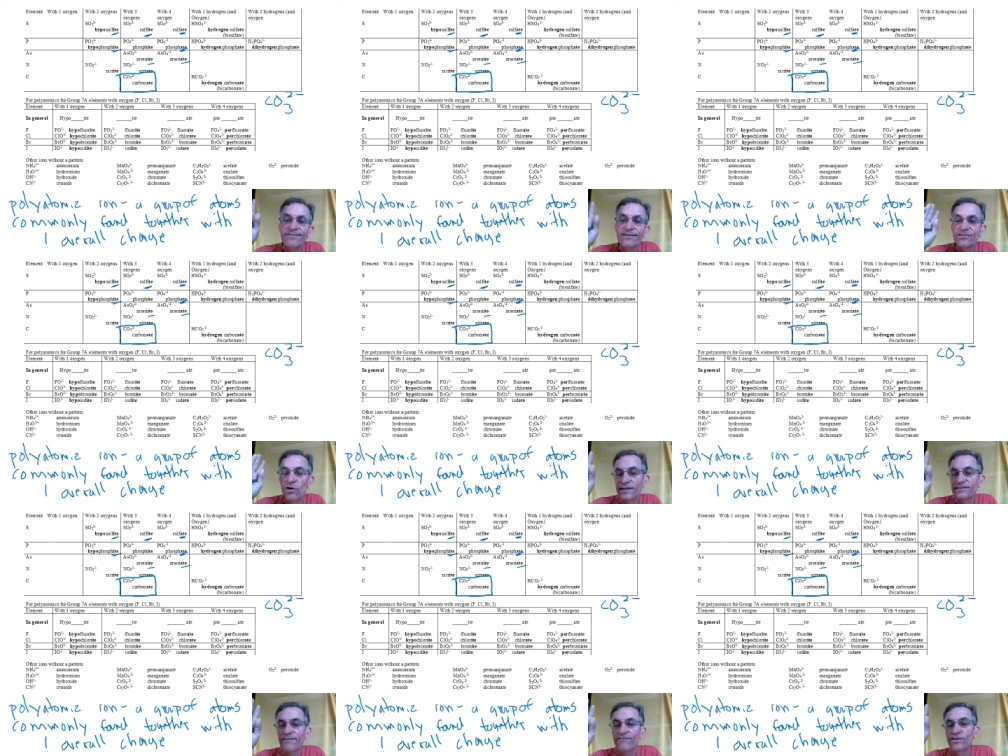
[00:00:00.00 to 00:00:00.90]
there's
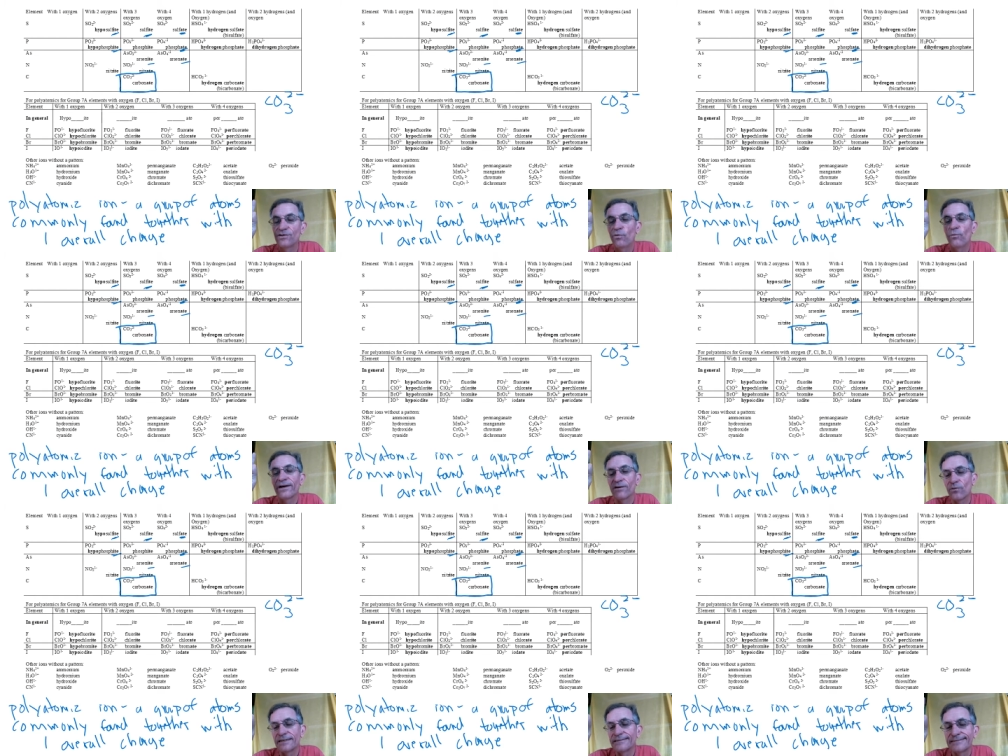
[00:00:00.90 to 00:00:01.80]
always a few weird
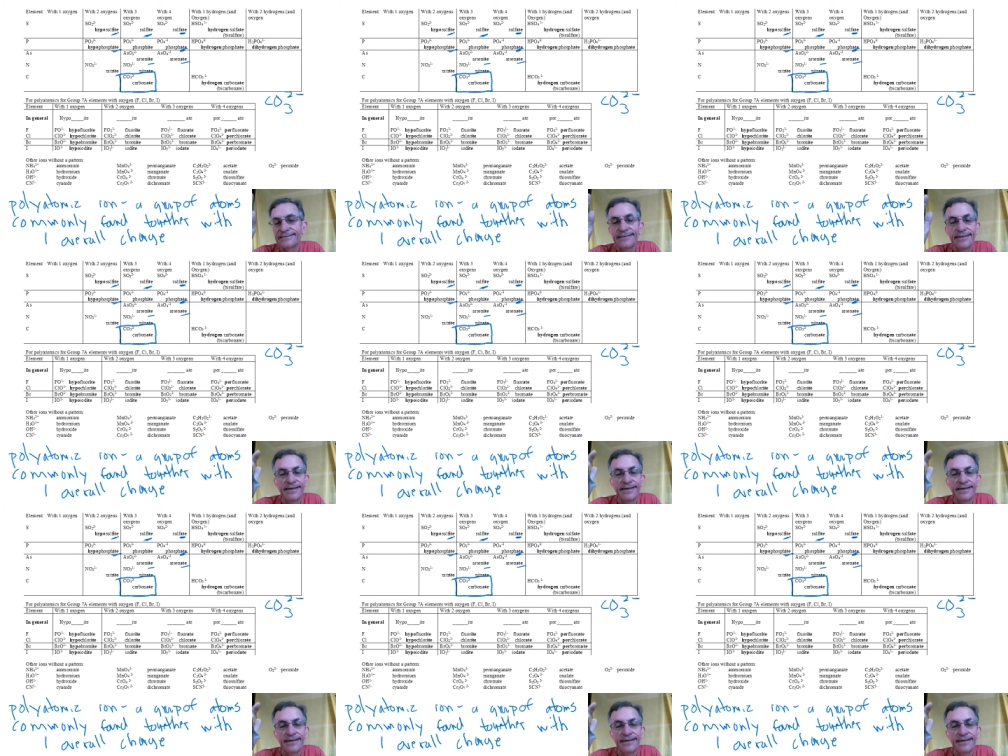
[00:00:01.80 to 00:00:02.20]
ones.